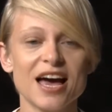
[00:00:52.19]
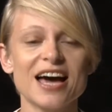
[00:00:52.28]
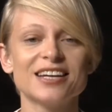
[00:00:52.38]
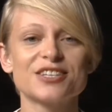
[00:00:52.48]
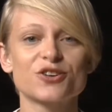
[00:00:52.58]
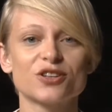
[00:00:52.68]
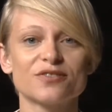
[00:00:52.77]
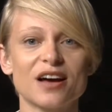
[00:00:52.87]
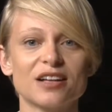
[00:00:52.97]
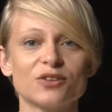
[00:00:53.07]
and its current
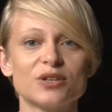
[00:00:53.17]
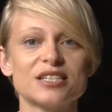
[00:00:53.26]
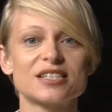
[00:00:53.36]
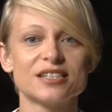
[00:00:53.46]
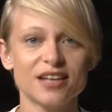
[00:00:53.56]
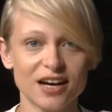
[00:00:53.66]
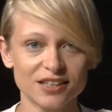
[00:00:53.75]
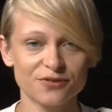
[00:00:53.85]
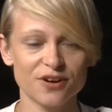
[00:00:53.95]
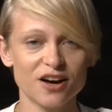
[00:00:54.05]
value is
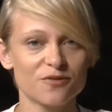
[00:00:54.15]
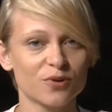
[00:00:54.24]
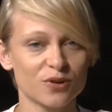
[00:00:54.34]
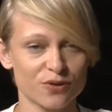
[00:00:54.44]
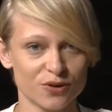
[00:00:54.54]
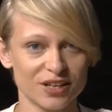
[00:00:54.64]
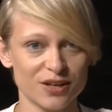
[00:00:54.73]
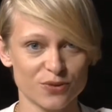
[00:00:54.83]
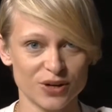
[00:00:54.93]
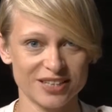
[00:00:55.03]

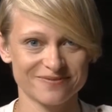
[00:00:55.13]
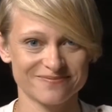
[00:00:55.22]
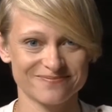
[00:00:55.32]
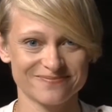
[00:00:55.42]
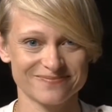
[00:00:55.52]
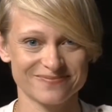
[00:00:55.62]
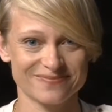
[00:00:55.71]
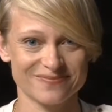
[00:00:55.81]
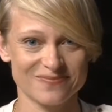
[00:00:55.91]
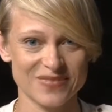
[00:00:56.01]

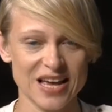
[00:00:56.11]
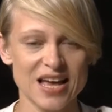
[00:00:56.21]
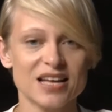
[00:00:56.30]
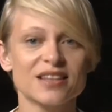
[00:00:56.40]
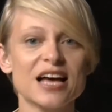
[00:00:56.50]
95.33.